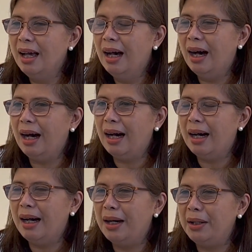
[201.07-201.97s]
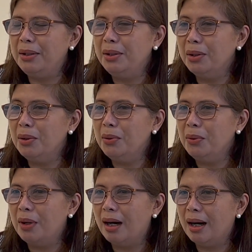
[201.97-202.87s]

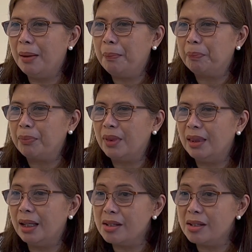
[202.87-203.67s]
That